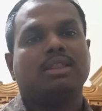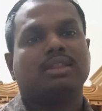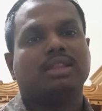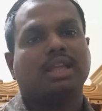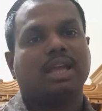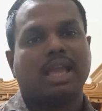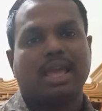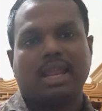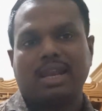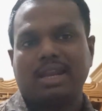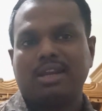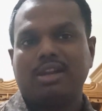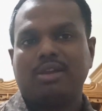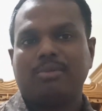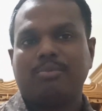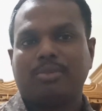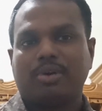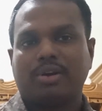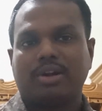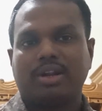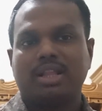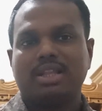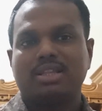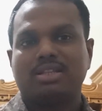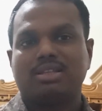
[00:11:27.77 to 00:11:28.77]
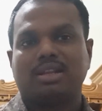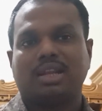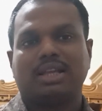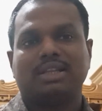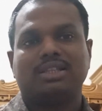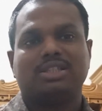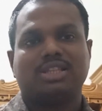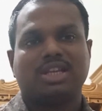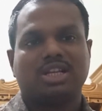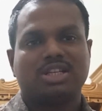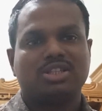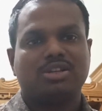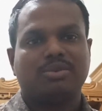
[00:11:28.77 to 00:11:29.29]
the LLM models
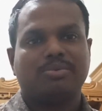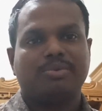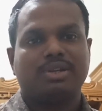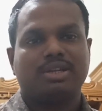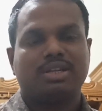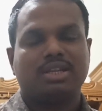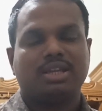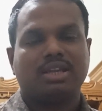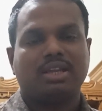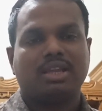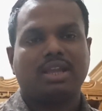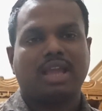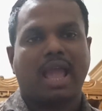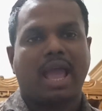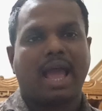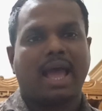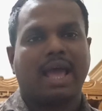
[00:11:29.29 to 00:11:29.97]
like ChatGPT